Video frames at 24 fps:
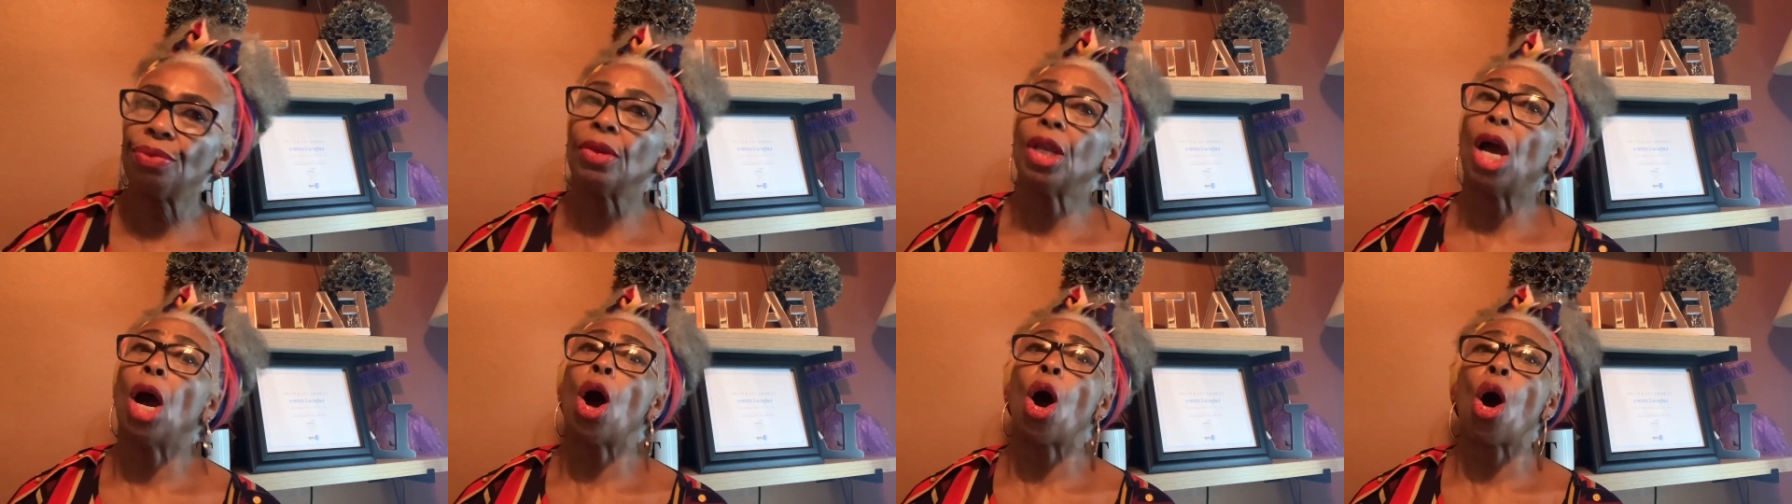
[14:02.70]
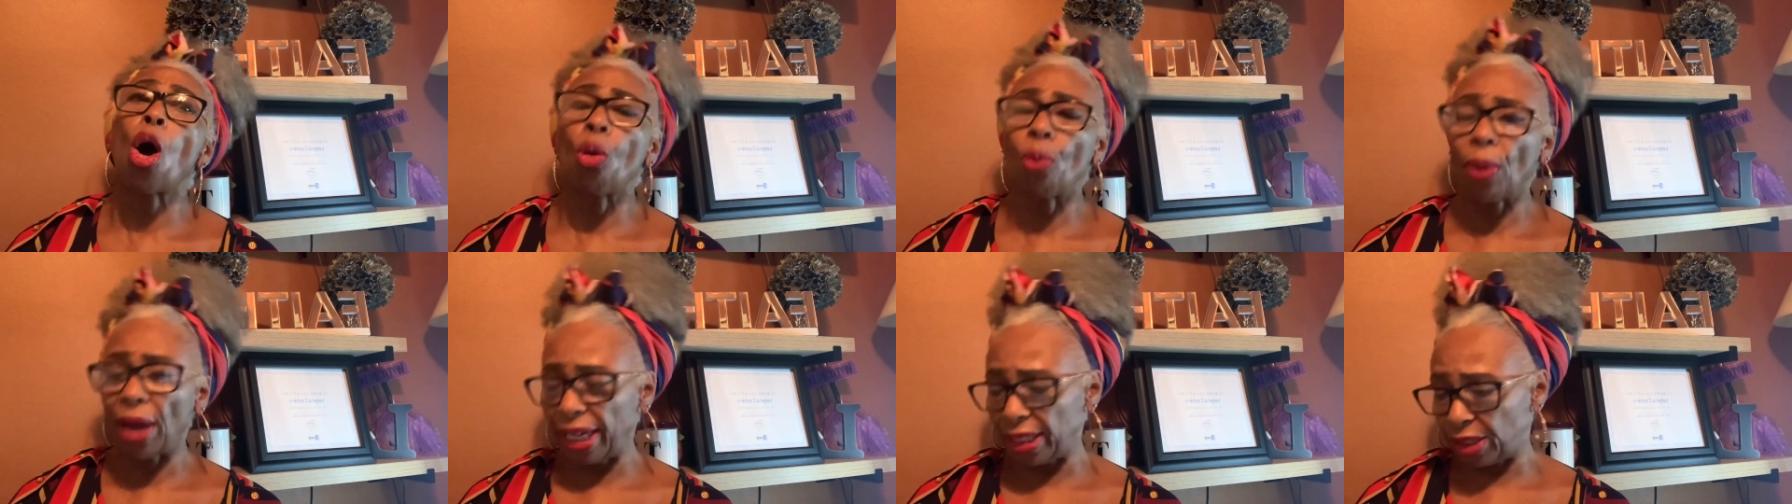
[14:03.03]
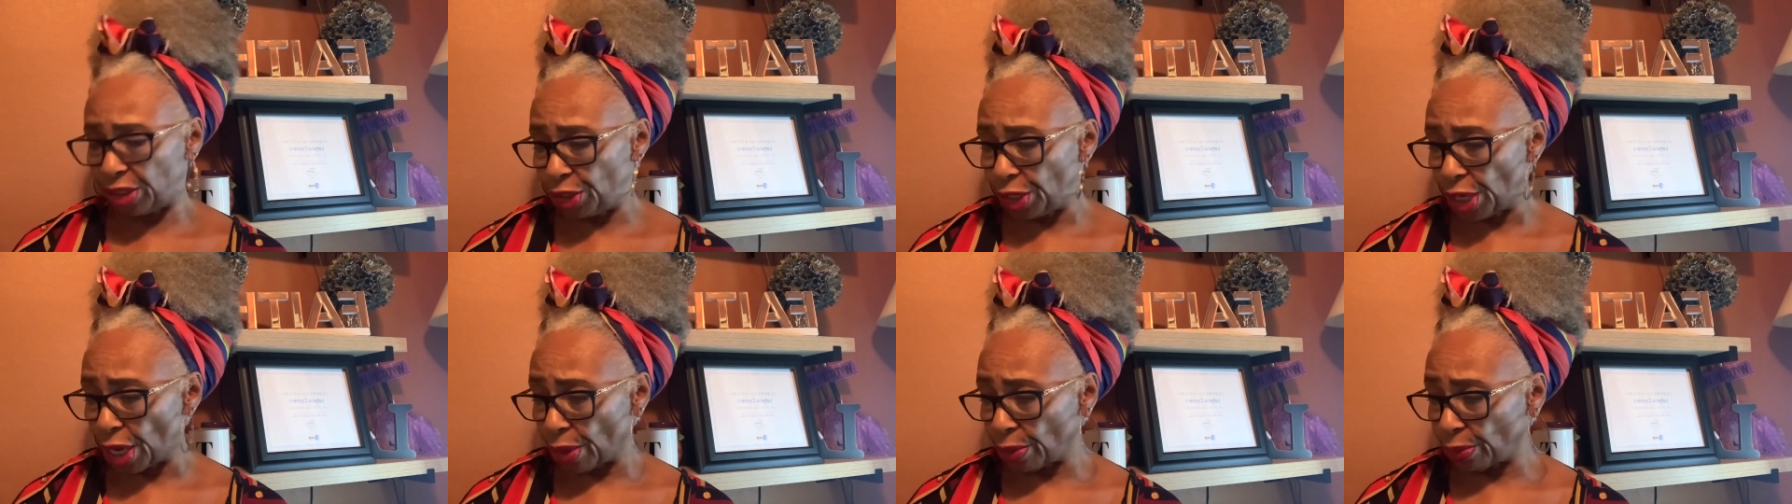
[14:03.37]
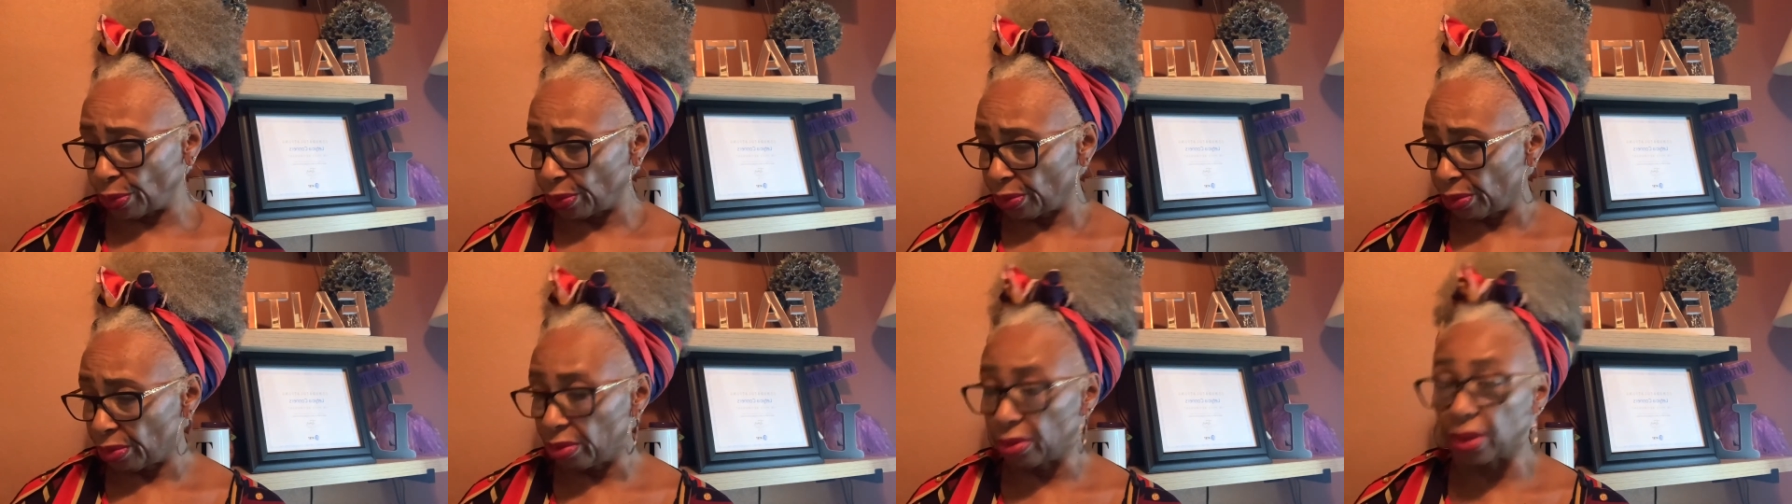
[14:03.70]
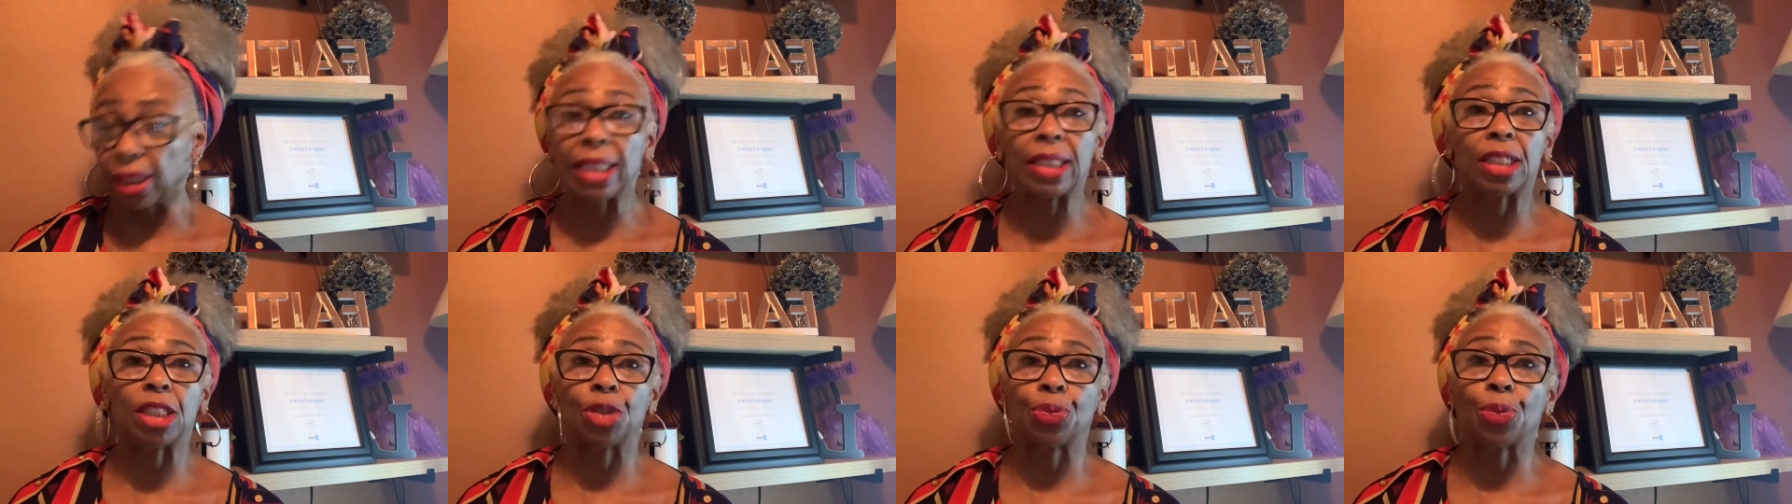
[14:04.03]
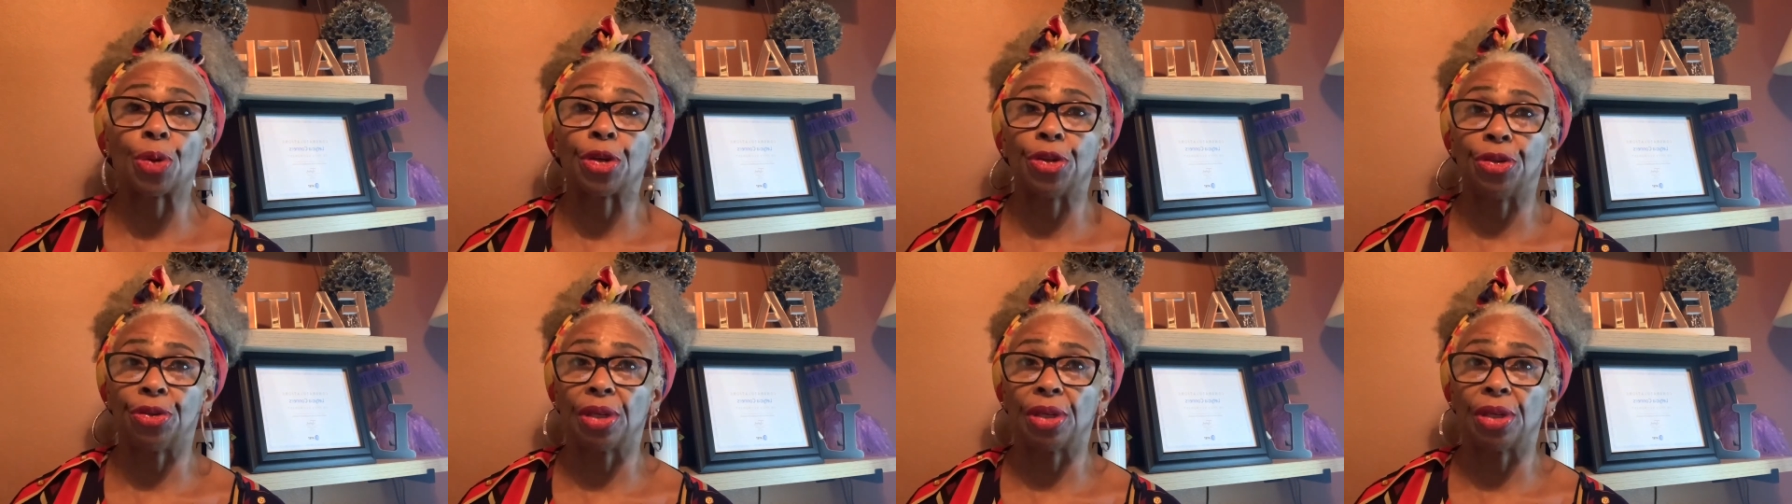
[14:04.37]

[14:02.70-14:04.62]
always know this is where you